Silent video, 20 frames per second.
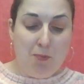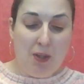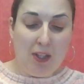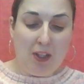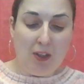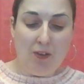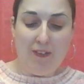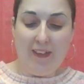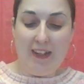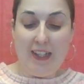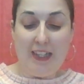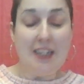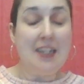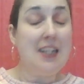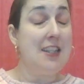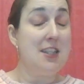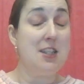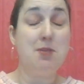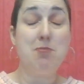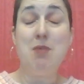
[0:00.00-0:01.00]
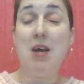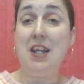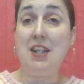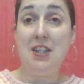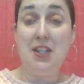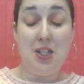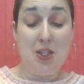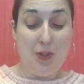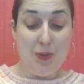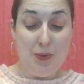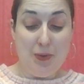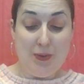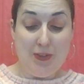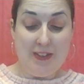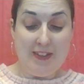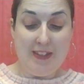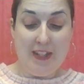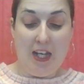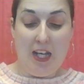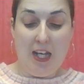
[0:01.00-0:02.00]
because English
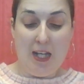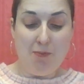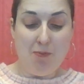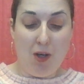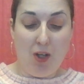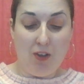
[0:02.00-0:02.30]
menus um,